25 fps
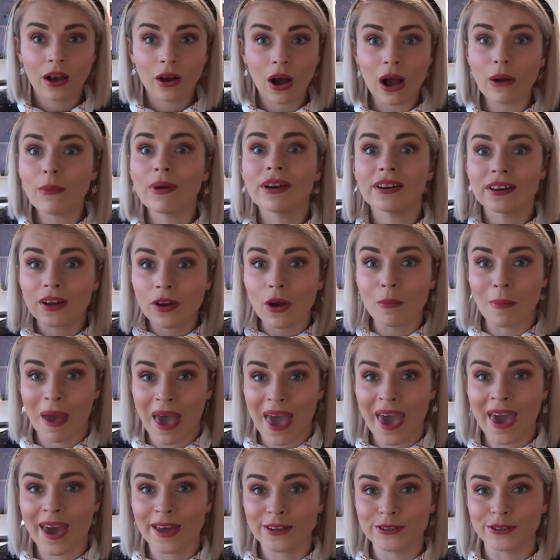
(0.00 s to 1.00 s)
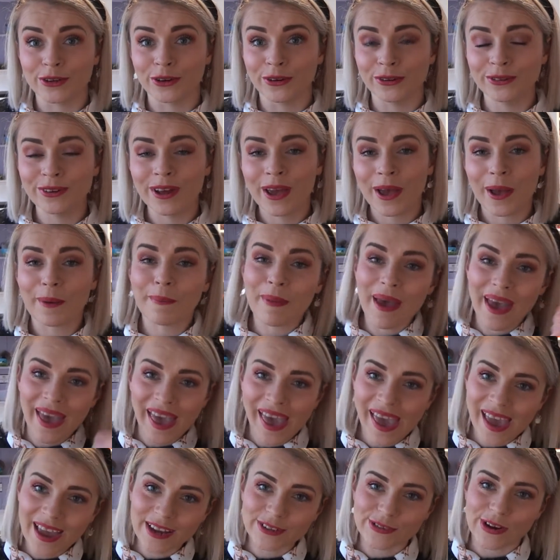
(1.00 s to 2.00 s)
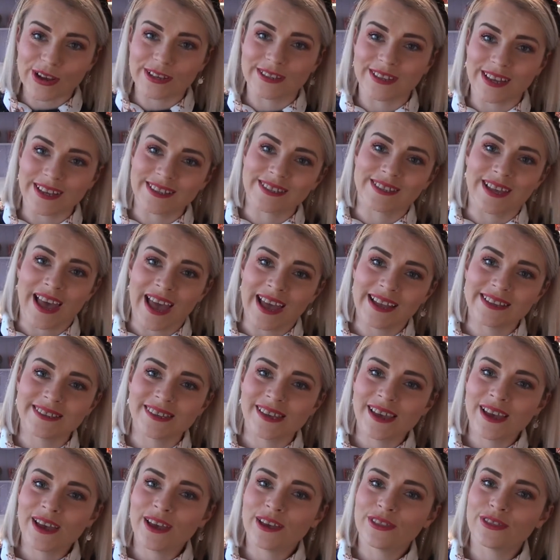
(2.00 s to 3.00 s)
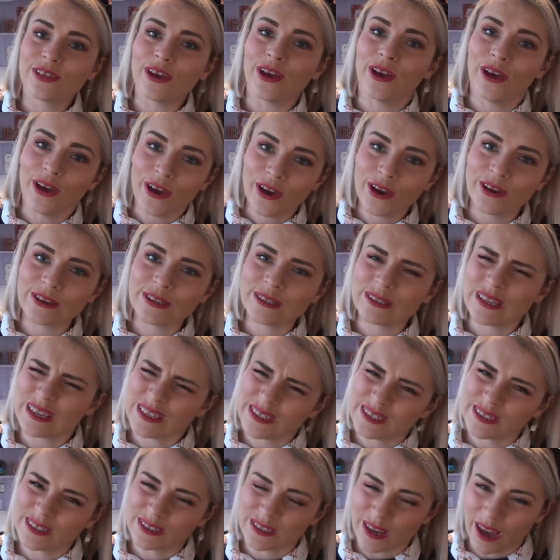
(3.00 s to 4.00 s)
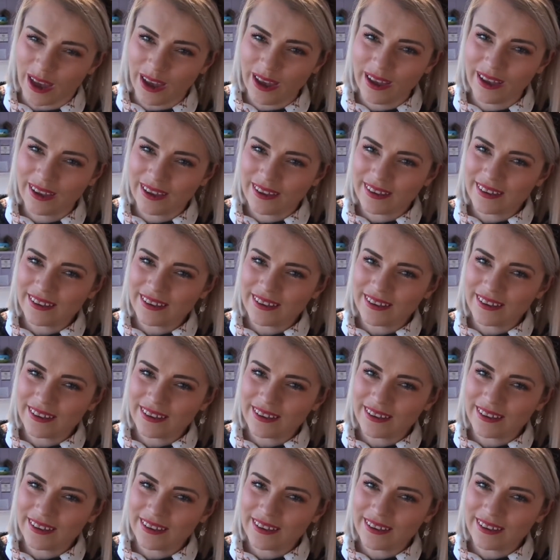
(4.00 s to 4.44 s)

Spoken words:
I went and got my hair done, and my hairdresser said that her sister